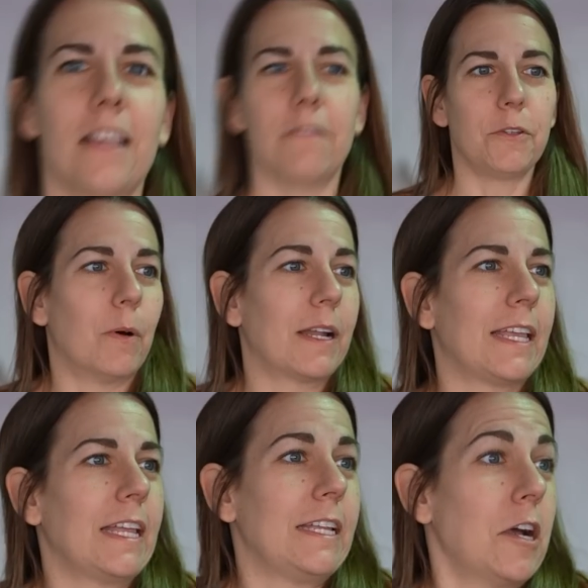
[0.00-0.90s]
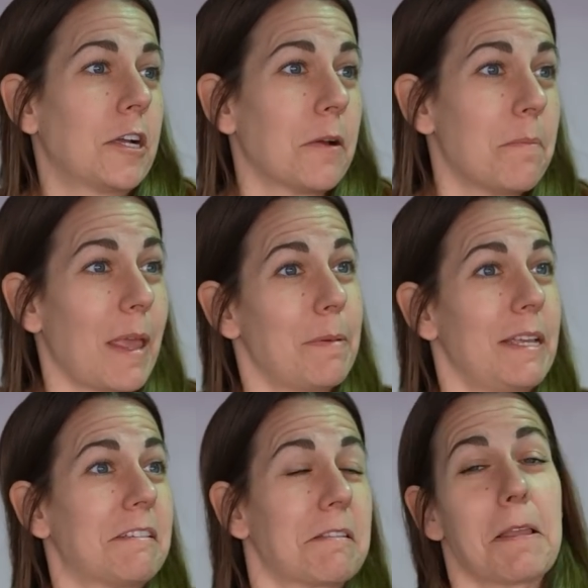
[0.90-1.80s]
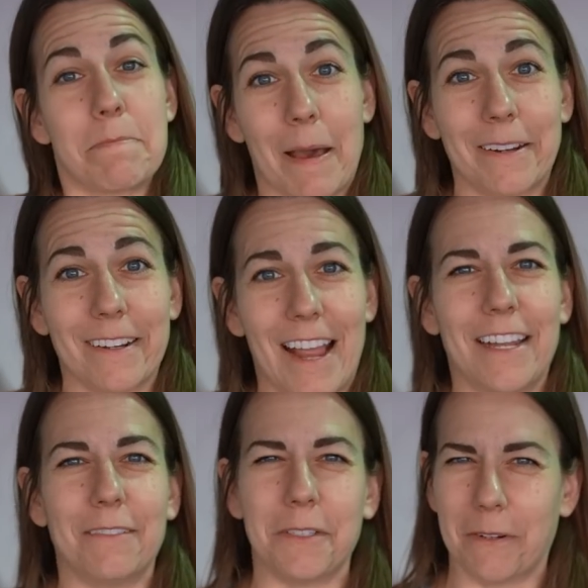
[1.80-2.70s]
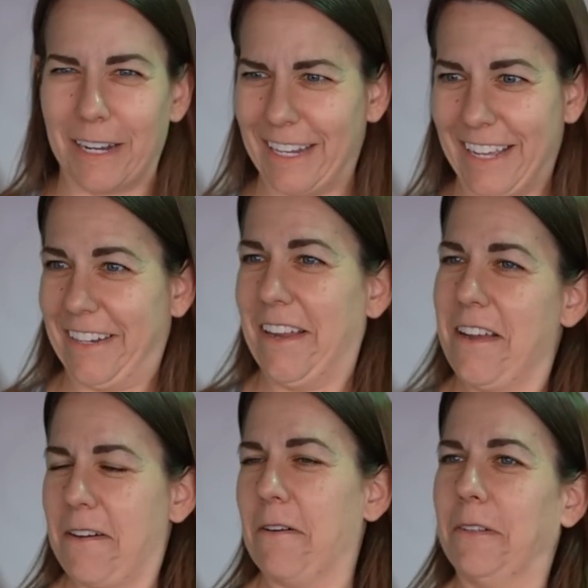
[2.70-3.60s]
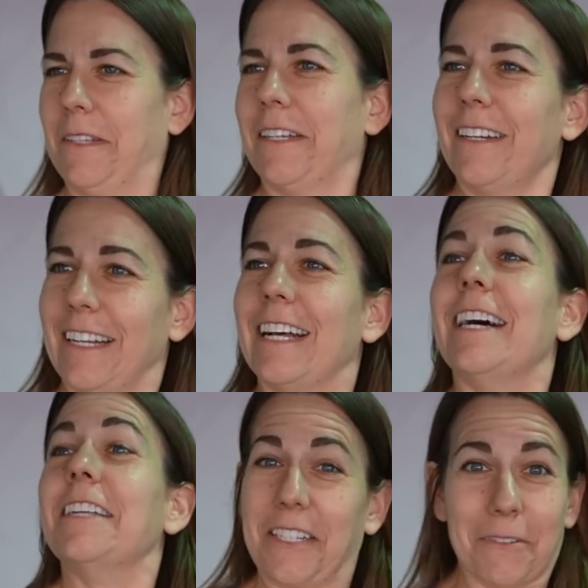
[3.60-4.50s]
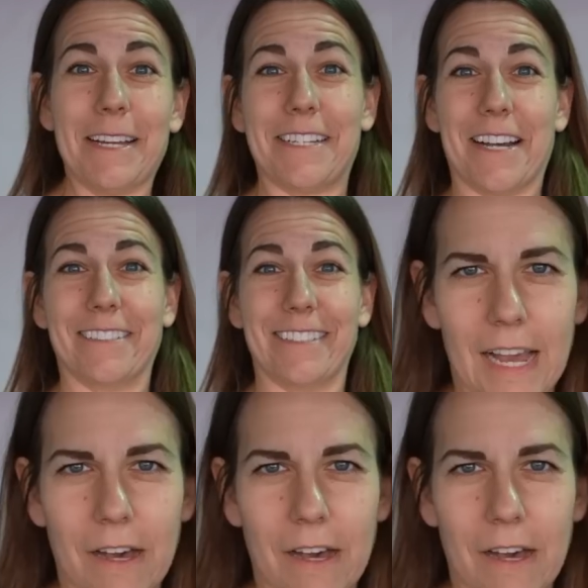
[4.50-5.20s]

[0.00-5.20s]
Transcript: If you want to get younger, maybe sleep better. And if you want to get older, Doritos.